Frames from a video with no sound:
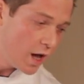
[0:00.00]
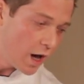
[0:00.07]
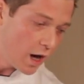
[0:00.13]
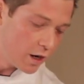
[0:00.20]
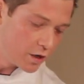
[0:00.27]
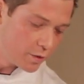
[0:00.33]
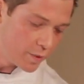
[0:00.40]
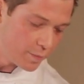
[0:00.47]

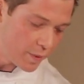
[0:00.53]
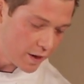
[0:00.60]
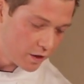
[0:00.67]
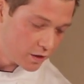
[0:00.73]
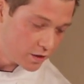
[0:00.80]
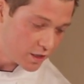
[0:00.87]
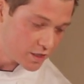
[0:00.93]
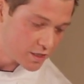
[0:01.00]
I'm going to be
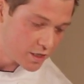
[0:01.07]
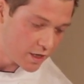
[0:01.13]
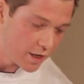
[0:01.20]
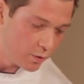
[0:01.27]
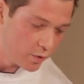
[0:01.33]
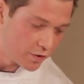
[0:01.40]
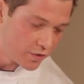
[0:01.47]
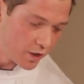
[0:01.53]
pairing this today
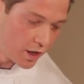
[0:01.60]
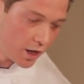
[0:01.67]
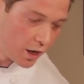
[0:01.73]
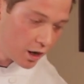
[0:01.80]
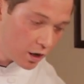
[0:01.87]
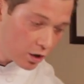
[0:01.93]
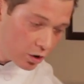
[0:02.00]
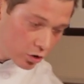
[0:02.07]
with
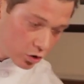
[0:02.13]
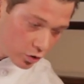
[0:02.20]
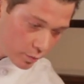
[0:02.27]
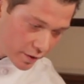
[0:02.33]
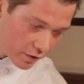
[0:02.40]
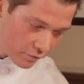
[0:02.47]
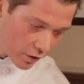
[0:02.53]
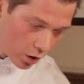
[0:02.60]
a little
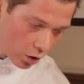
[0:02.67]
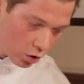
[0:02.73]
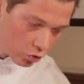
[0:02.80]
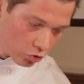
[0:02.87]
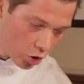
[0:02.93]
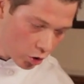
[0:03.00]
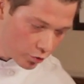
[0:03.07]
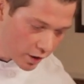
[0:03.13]
bit of a
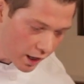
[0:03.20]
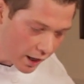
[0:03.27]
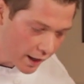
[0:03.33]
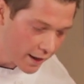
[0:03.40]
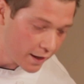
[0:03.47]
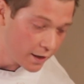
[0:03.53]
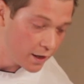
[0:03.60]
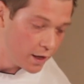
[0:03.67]

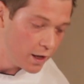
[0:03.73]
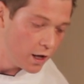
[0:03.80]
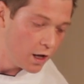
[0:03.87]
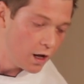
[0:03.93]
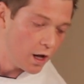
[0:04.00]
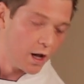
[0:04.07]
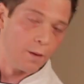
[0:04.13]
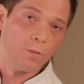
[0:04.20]
Lodi
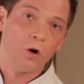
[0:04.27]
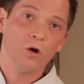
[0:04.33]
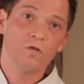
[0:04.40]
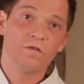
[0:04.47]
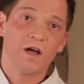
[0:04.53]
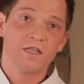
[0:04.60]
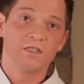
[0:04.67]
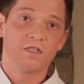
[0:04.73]
Old
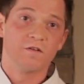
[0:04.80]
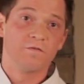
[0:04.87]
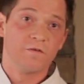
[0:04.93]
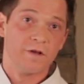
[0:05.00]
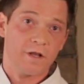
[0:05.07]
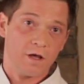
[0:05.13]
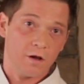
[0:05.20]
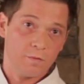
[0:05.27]
Vine
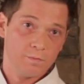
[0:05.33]
Zinfandel.